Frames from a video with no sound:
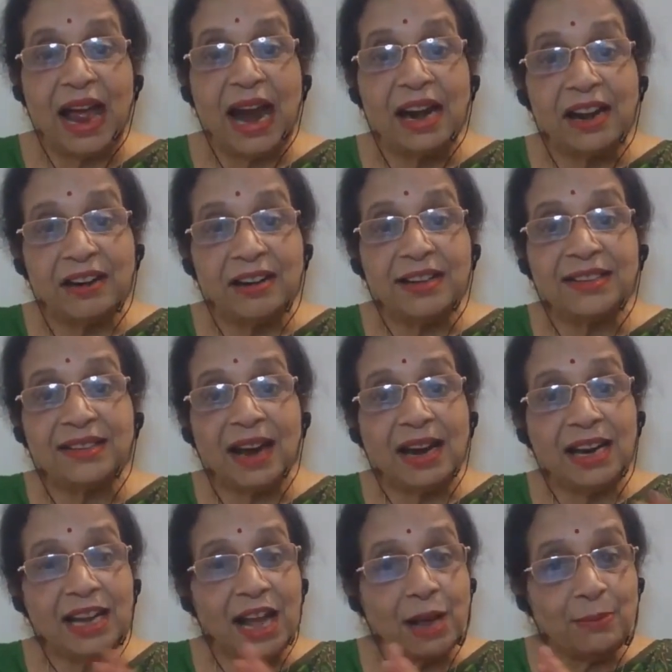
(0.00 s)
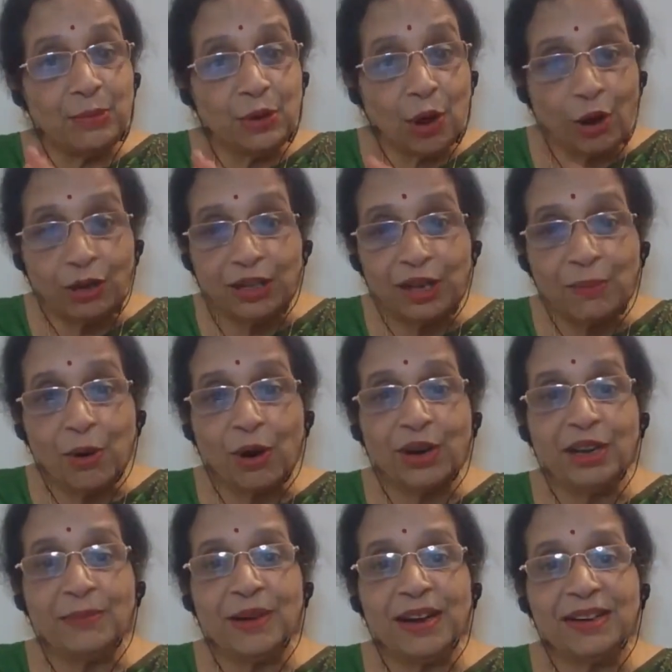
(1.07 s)
And understanding I am not the
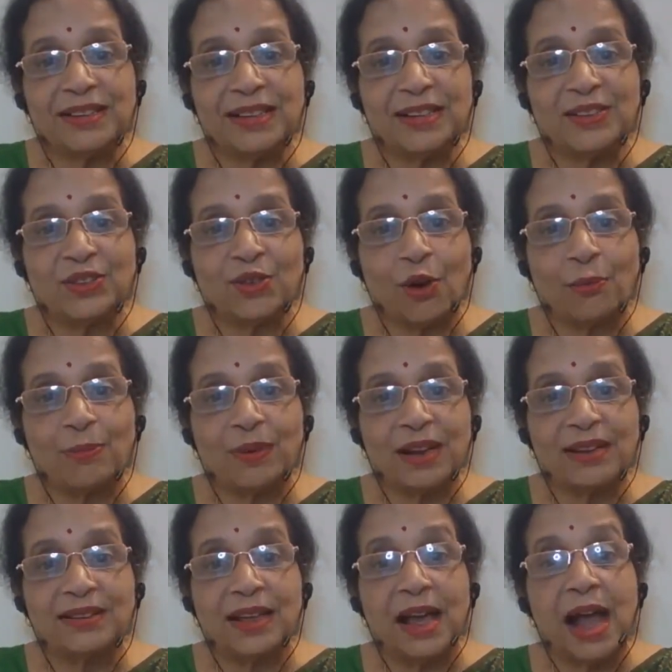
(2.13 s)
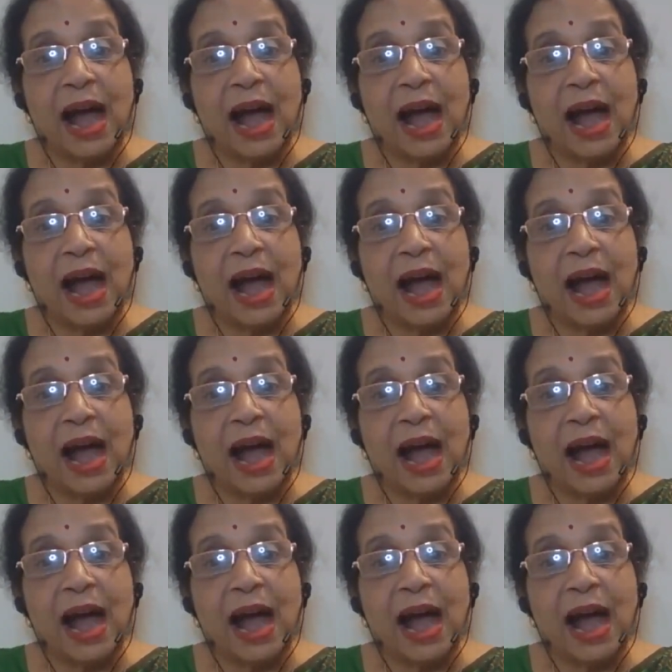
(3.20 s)
body, mind, sense complex.